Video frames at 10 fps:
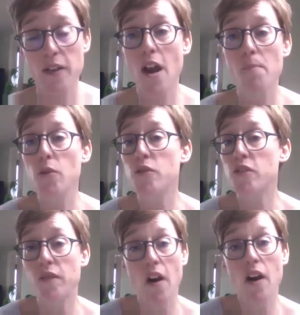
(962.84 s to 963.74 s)
Most
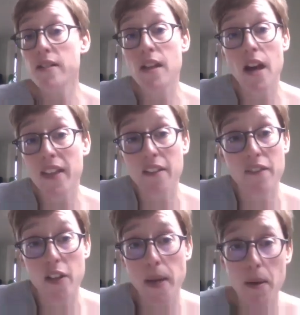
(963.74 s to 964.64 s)
of us, I think a
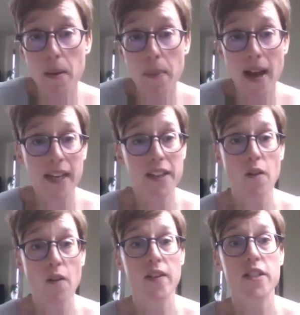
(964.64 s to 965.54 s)
few people are back in the
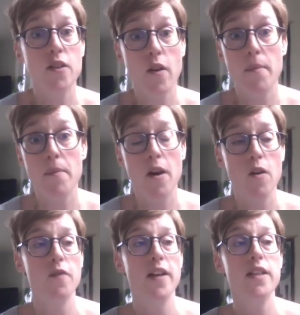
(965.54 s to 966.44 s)
office, not in my
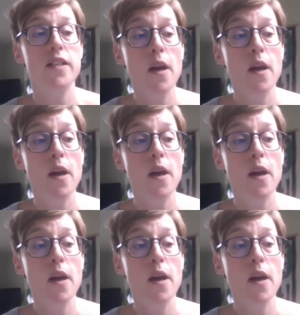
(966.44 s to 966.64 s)
office.